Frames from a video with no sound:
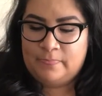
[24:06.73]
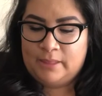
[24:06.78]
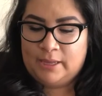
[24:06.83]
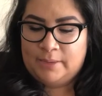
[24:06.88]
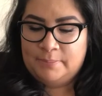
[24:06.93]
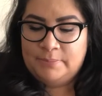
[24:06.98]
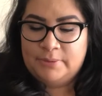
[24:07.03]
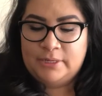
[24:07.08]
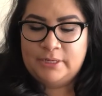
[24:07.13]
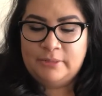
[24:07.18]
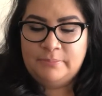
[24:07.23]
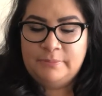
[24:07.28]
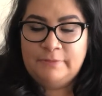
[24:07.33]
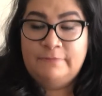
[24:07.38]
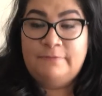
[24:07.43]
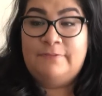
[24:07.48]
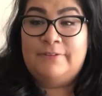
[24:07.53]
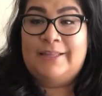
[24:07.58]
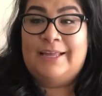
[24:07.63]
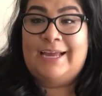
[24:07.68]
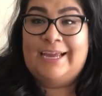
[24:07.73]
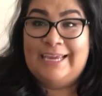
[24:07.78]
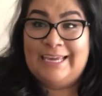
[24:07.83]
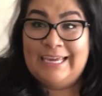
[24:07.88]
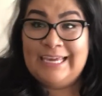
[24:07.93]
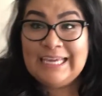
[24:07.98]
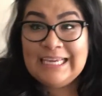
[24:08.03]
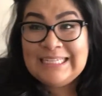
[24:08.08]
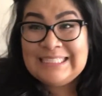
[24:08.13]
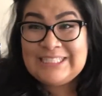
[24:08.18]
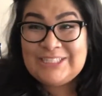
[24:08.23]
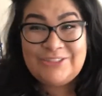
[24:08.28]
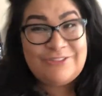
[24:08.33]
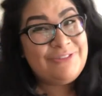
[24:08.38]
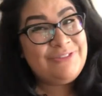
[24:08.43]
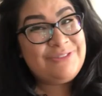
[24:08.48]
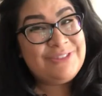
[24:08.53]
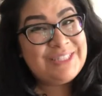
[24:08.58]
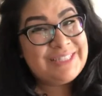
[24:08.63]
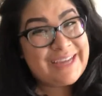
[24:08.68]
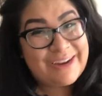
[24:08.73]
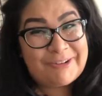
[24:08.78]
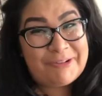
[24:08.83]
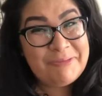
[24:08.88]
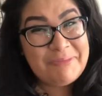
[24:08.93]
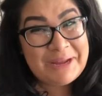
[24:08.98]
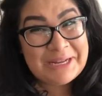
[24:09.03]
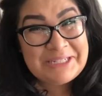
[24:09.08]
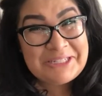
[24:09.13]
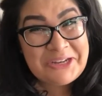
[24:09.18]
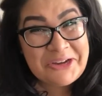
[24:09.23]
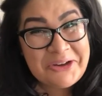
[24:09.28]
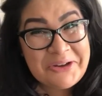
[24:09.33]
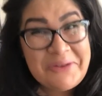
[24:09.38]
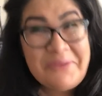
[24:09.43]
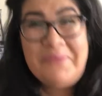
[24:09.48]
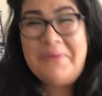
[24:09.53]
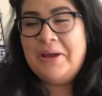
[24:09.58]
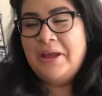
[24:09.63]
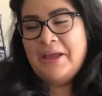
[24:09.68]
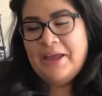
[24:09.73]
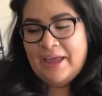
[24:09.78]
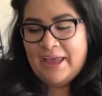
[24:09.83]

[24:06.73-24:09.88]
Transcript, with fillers: I'm gonna be flying to Sacramento